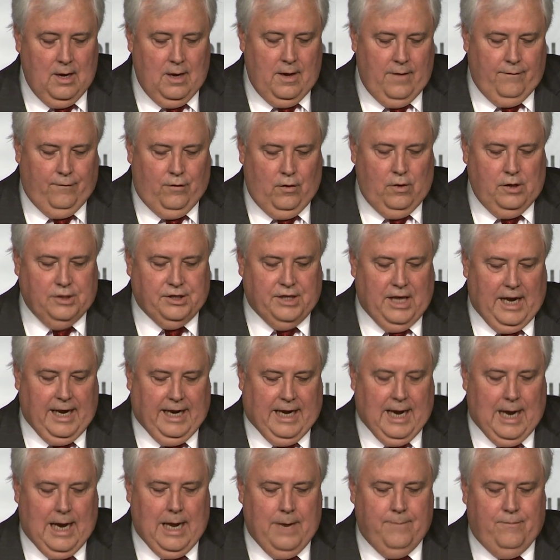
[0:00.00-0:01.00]
First they
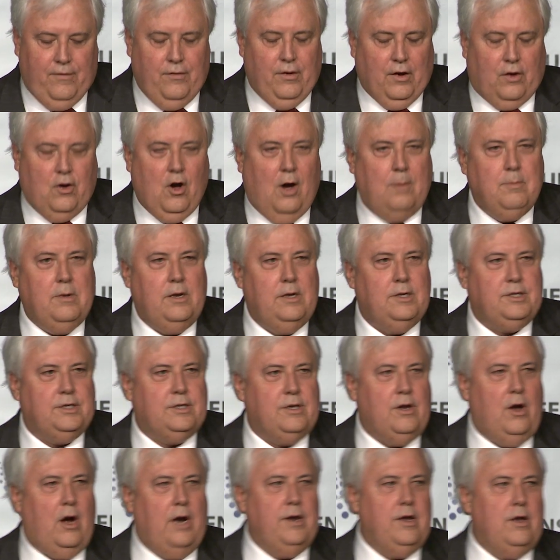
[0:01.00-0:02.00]
came for the communists
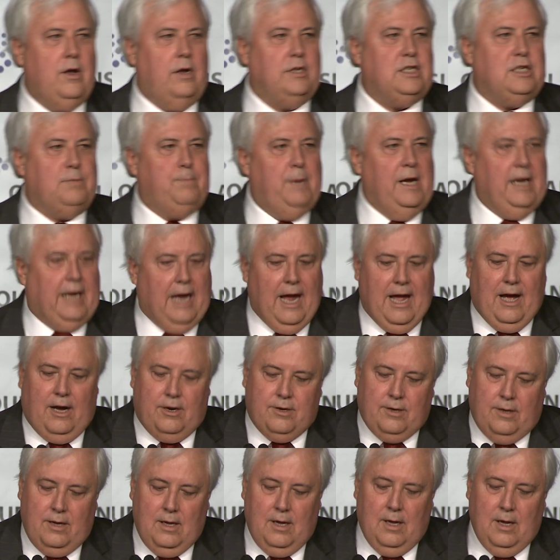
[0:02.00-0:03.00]
and I did not speak
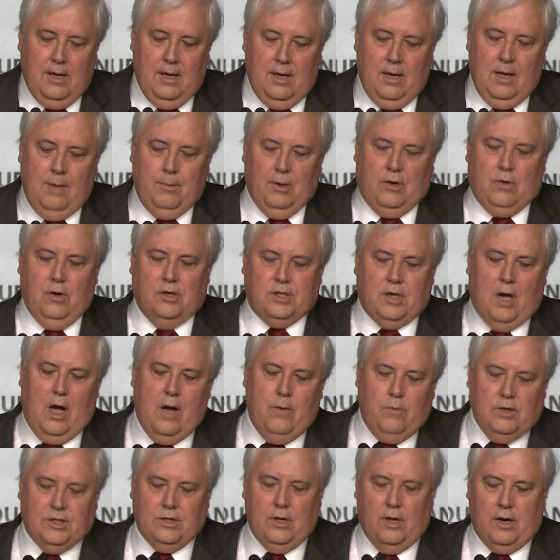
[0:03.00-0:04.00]
out because I
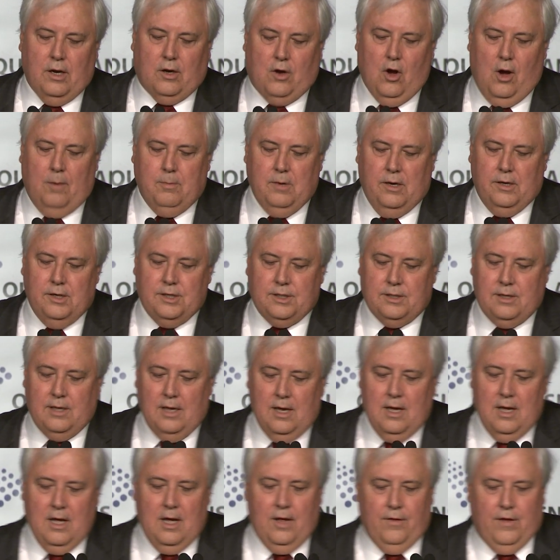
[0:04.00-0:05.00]
was not a communist.
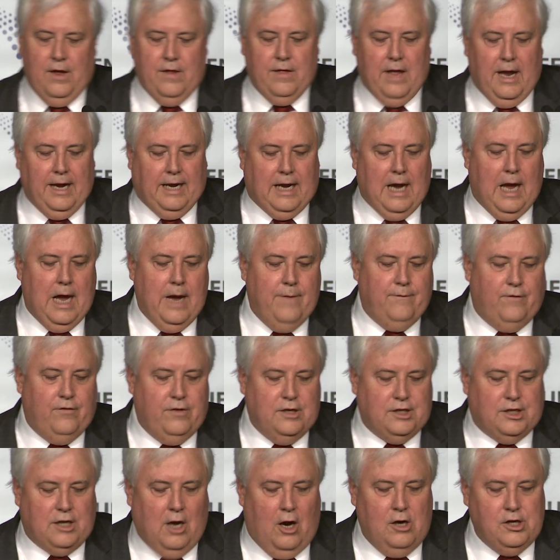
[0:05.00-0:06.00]
Then they came for the
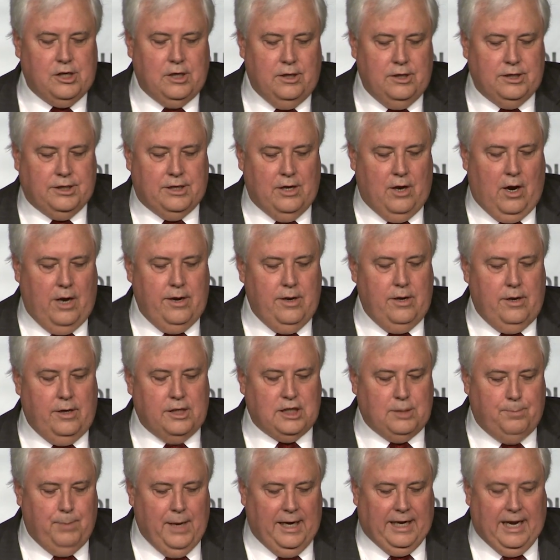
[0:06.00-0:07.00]
socialists and I did not
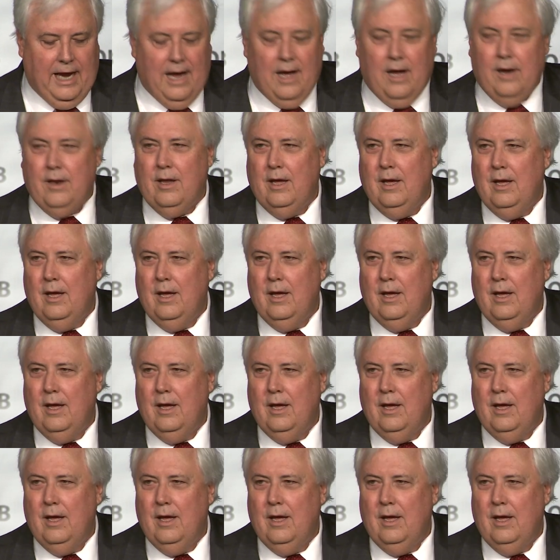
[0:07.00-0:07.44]
speak out